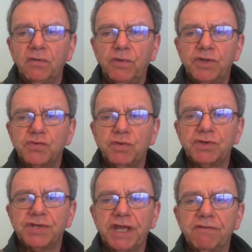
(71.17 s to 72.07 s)
which
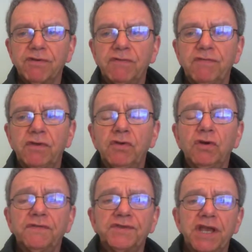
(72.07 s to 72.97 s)
was a
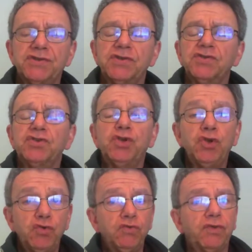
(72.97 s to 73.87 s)
review of sessions
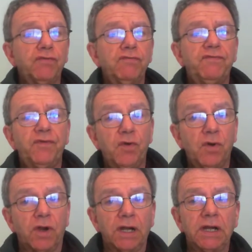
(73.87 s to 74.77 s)
2 through
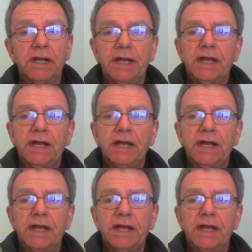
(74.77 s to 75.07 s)
4.